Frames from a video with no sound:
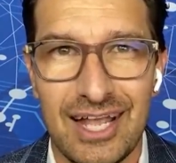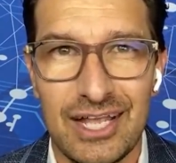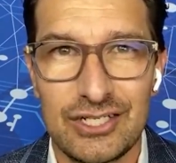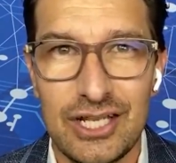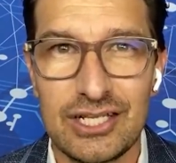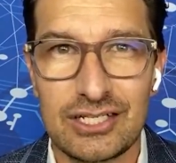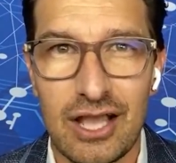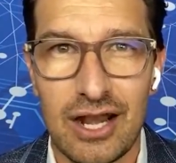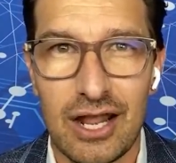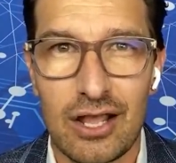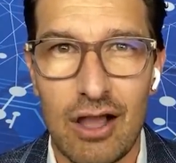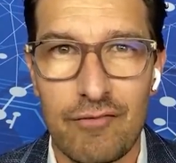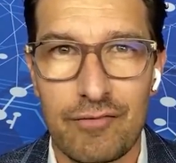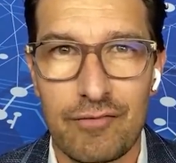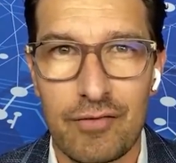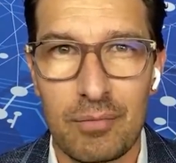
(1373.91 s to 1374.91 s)
She's going to
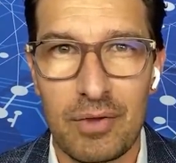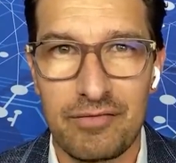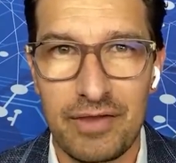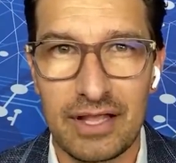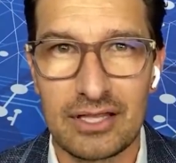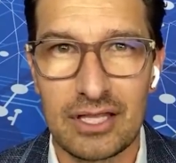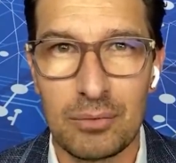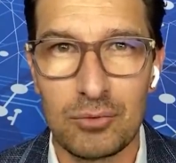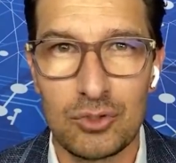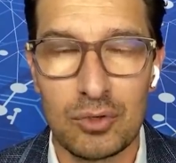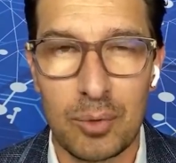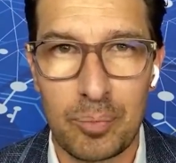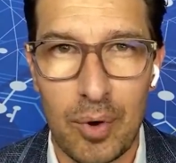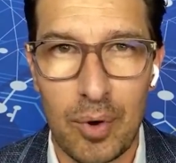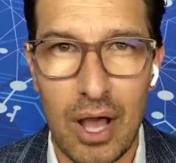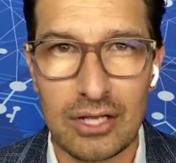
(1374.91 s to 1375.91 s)
go from a victim to
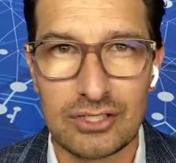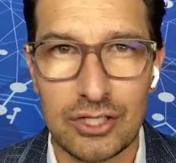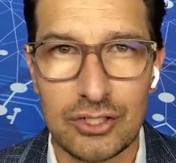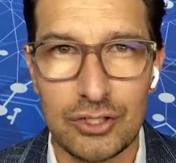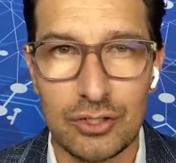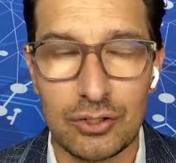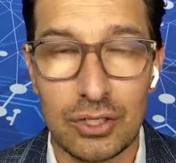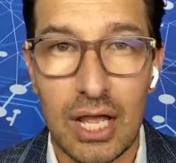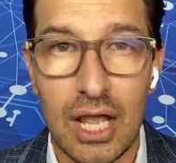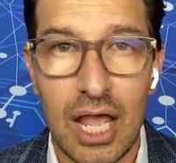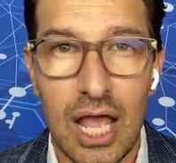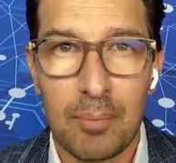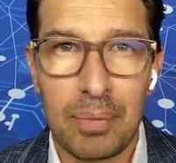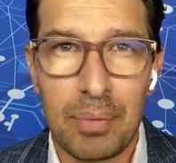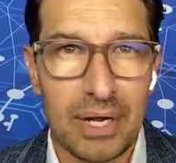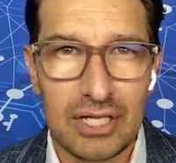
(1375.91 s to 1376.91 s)
a prostitute.
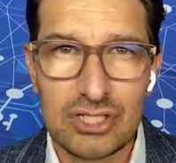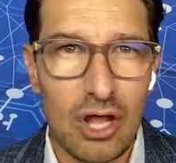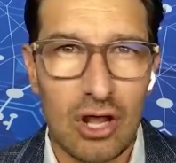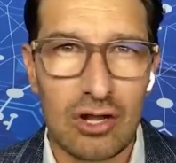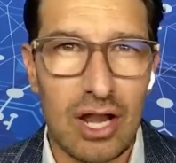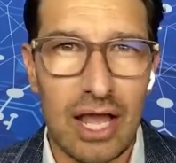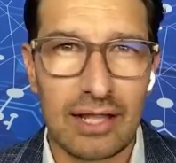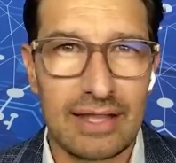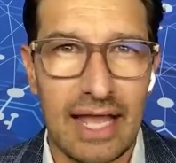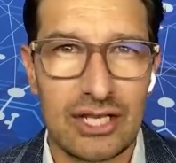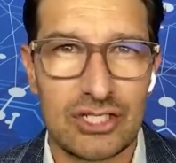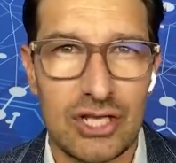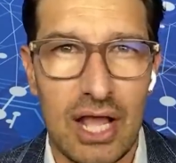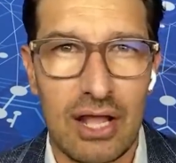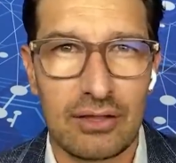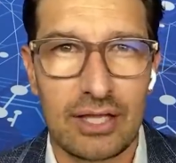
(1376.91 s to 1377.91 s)
But it's not like that
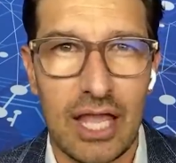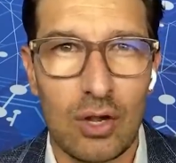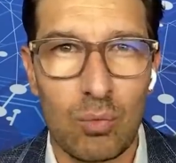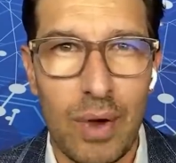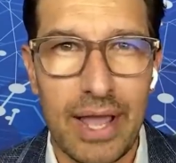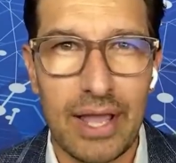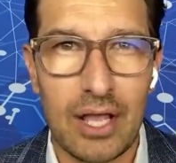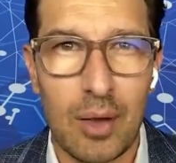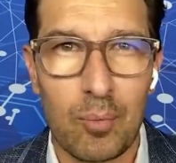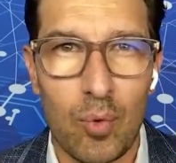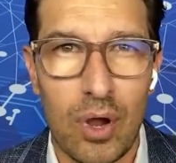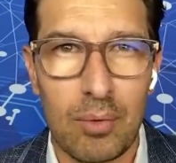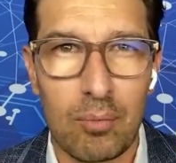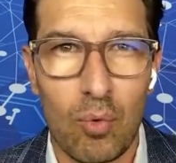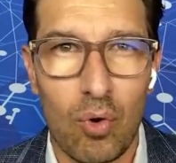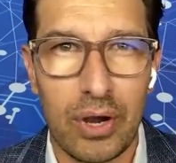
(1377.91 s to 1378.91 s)
child can wake up
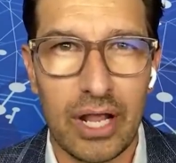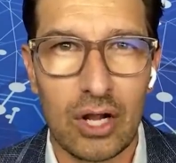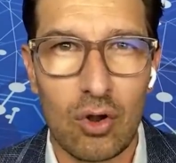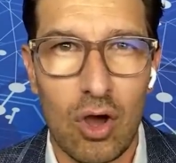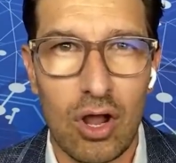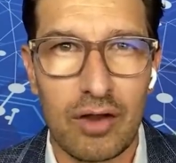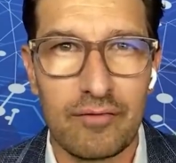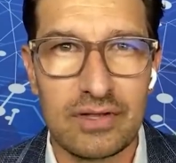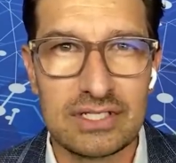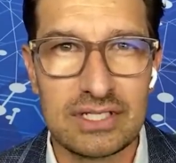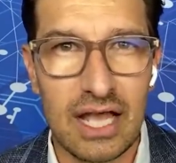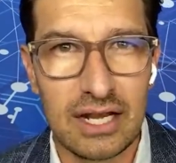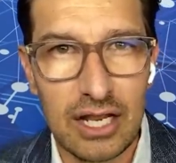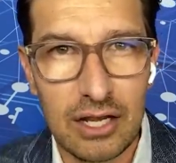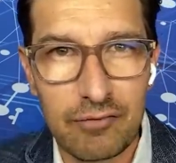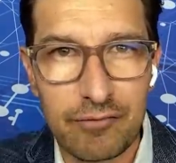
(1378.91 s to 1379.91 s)
one morning and all of a
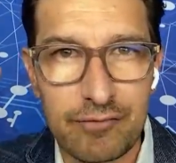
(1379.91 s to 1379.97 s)
sudden